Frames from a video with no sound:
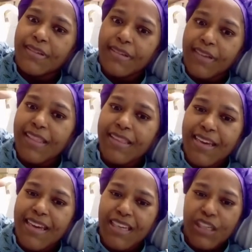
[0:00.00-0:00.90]

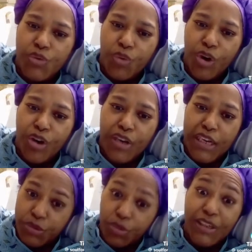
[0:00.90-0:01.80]
Nothing in this world
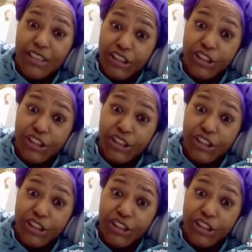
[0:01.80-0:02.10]
is really